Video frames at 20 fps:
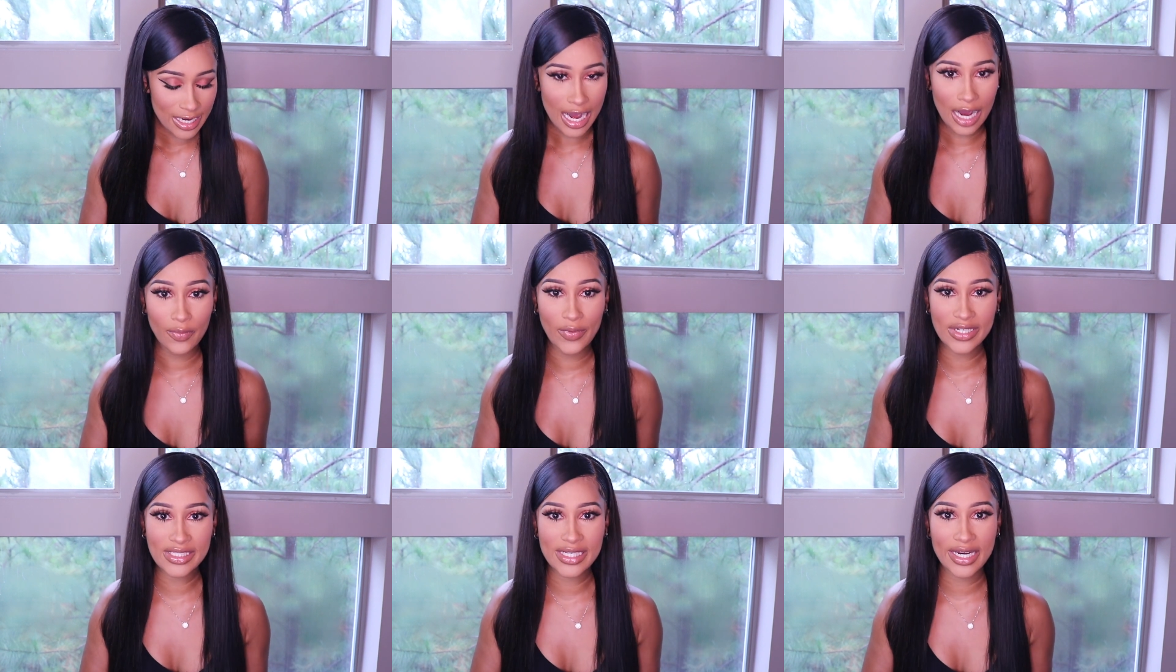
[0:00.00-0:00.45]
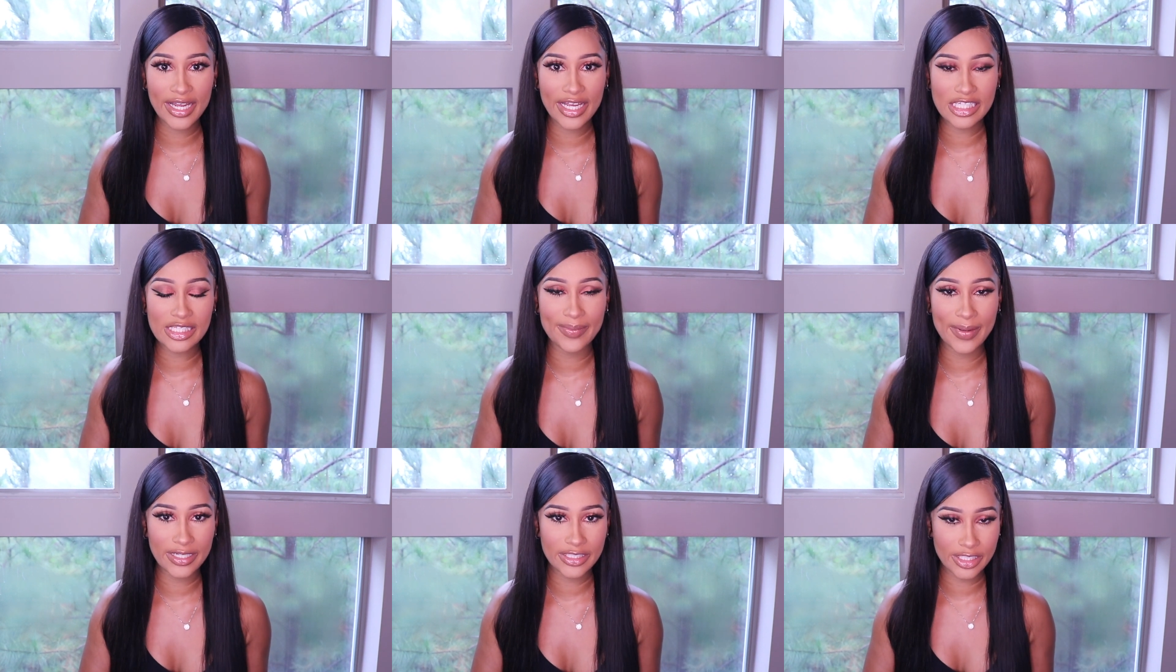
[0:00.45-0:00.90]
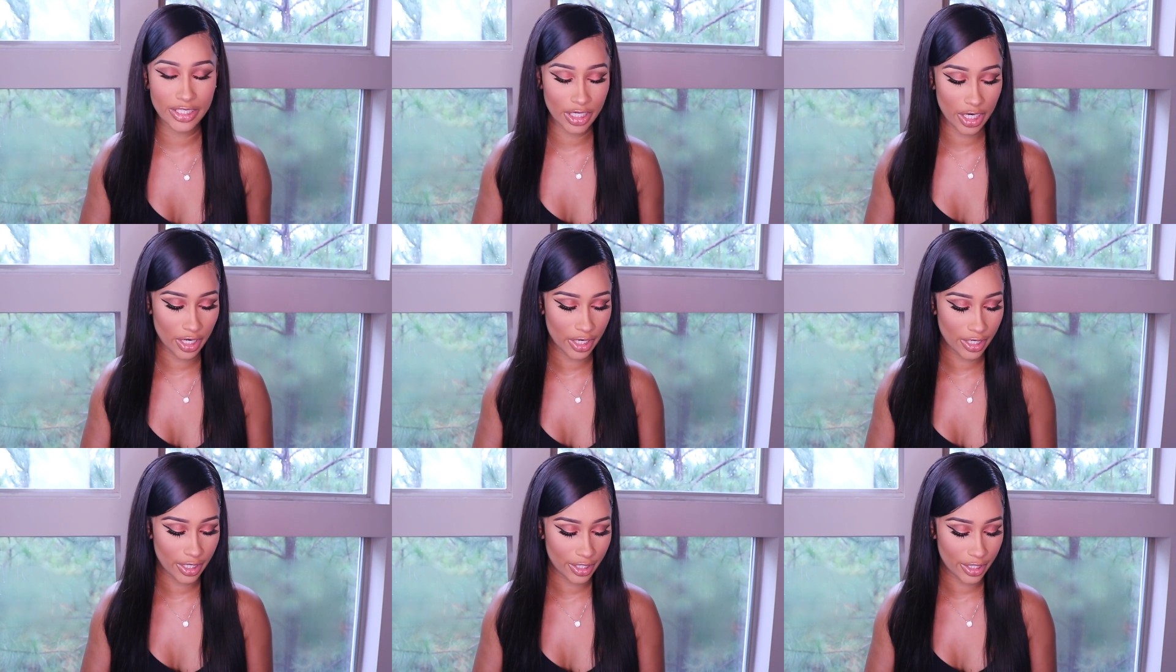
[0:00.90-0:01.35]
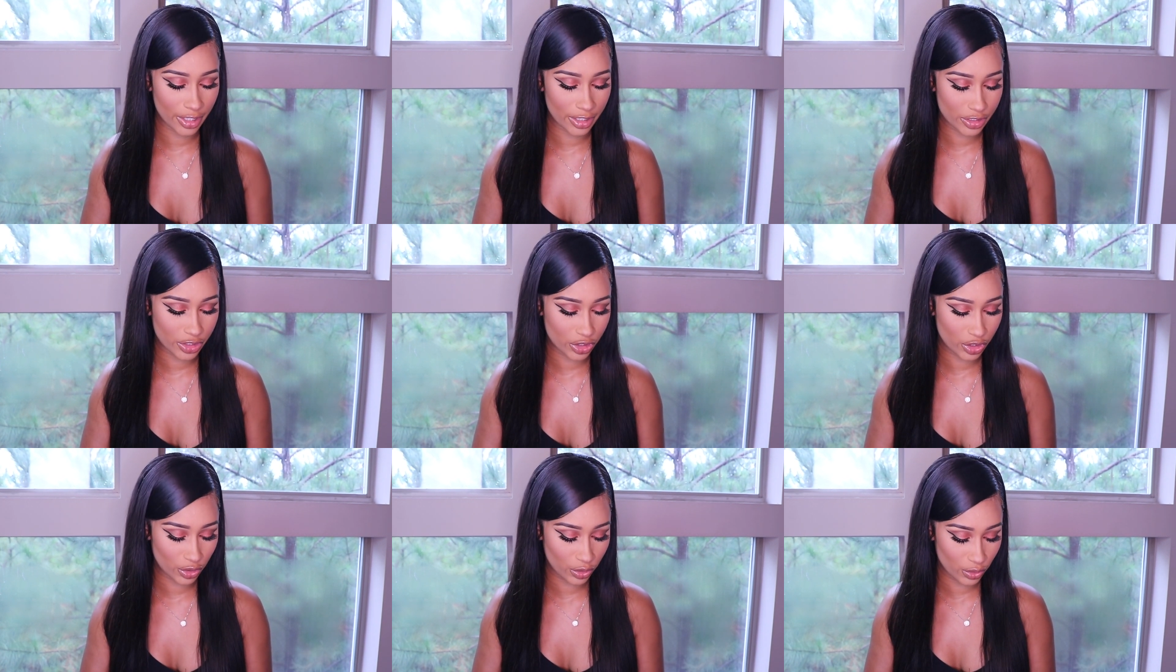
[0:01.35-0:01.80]
I wasn't expecting her
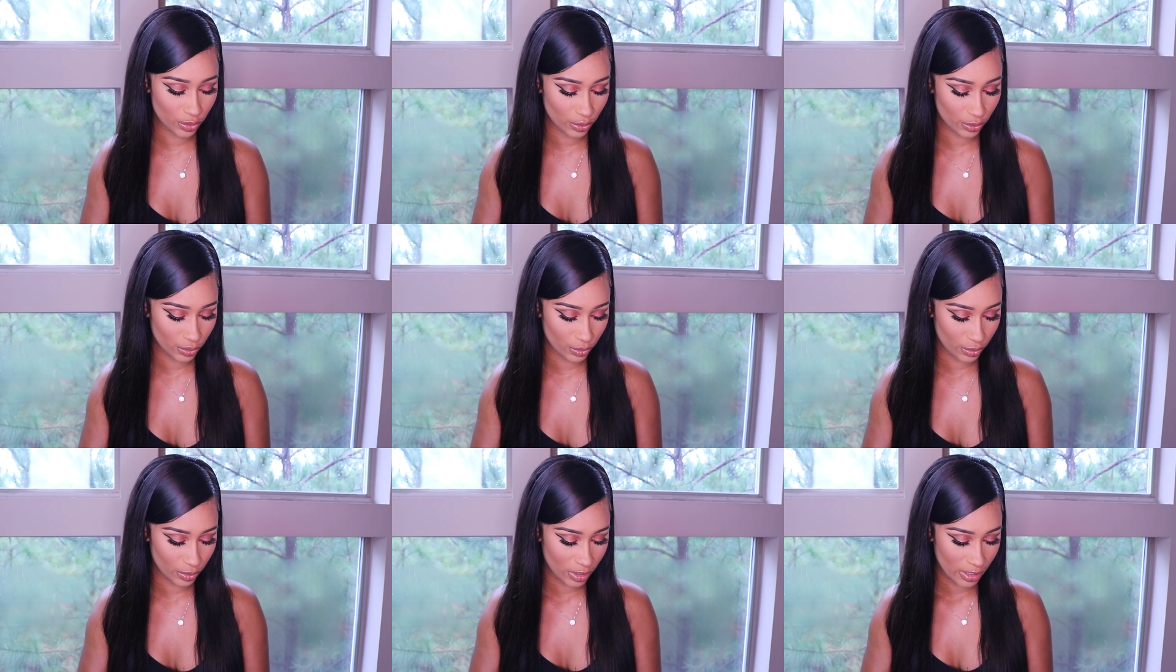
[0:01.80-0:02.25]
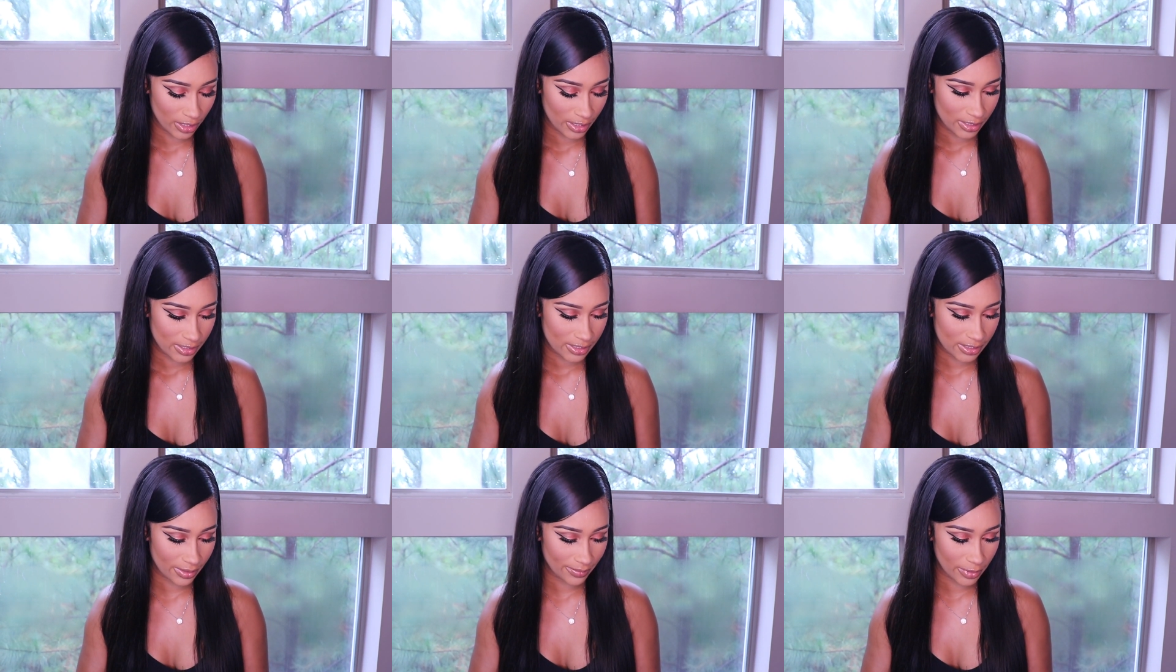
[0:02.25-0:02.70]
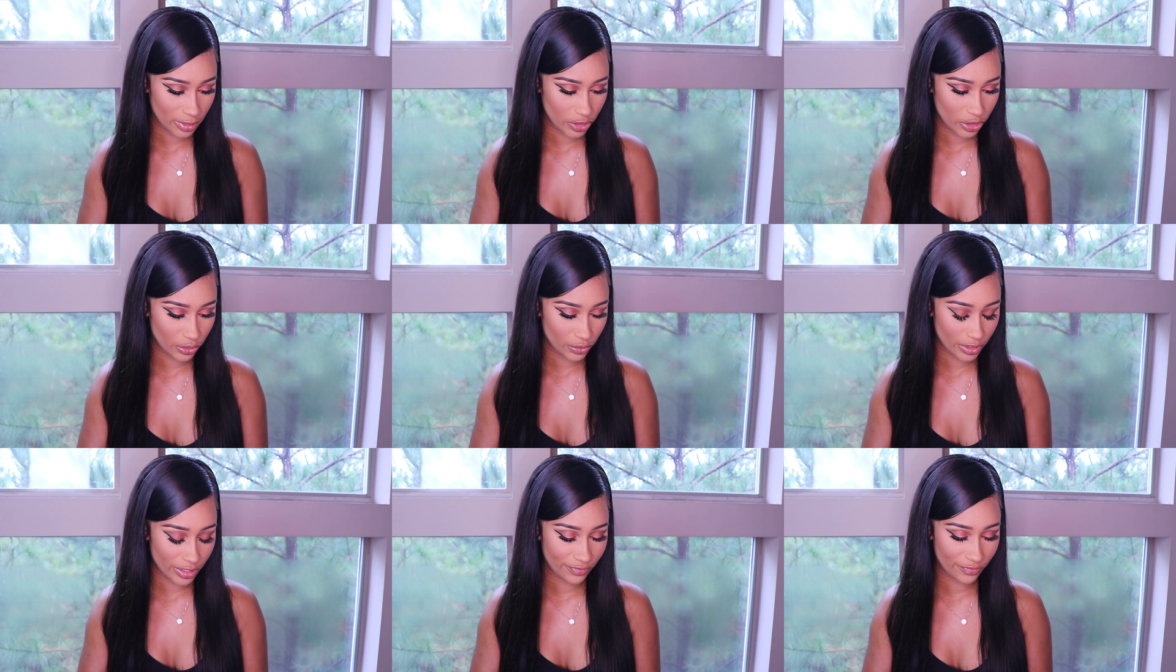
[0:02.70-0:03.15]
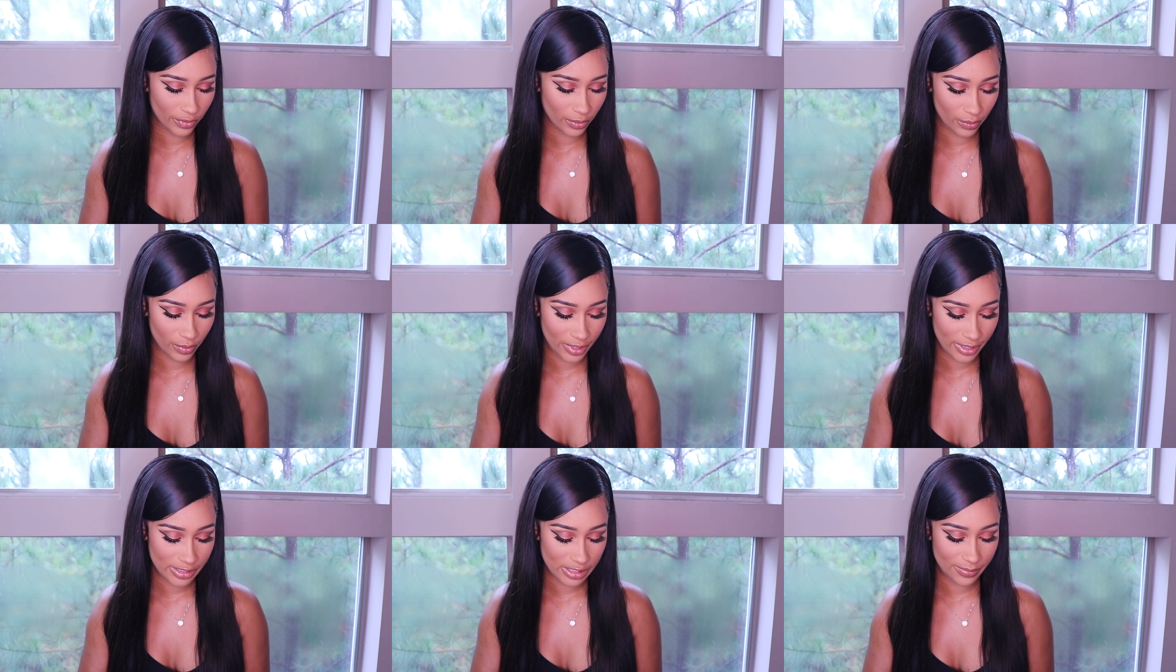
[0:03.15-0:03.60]
to send me two different
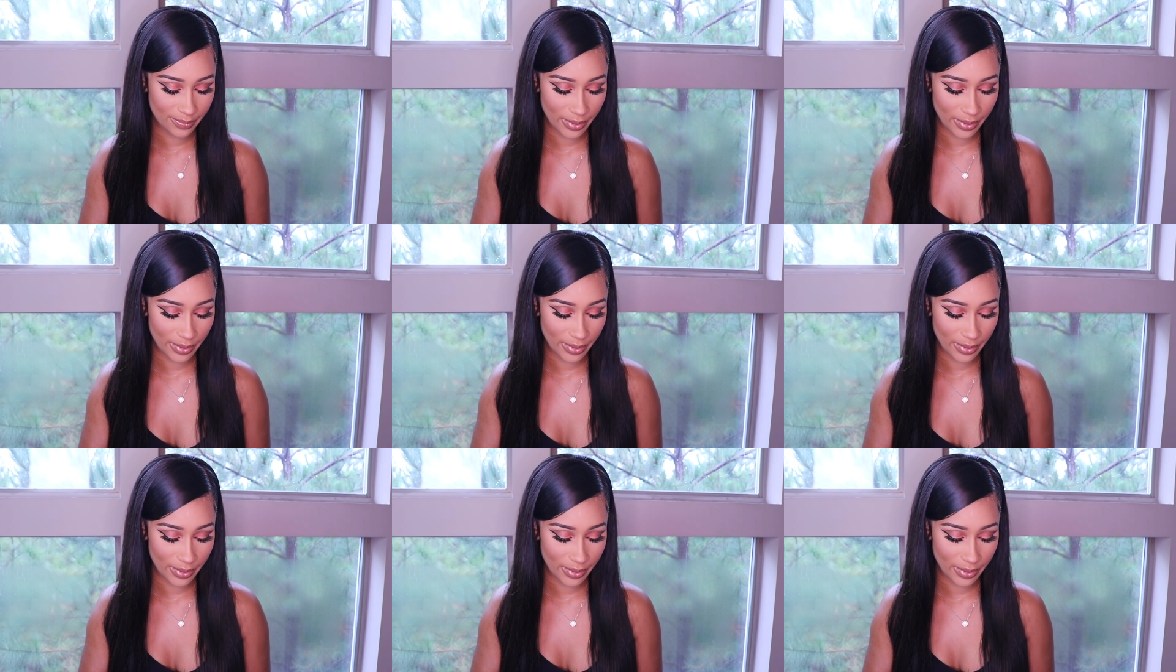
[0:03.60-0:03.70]
ones.